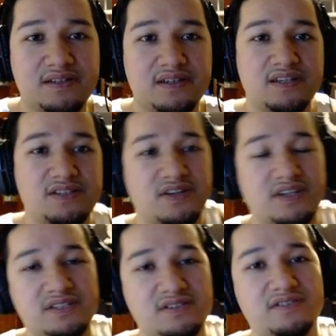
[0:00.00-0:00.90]
as you
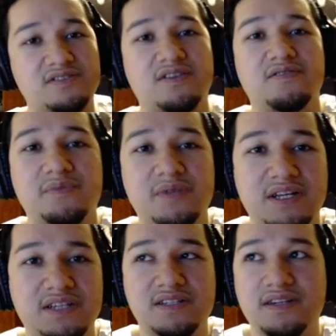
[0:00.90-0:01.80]
guys saw from the
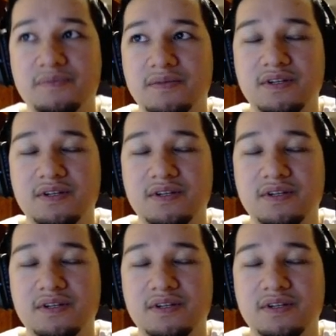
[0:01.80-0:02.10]
last time.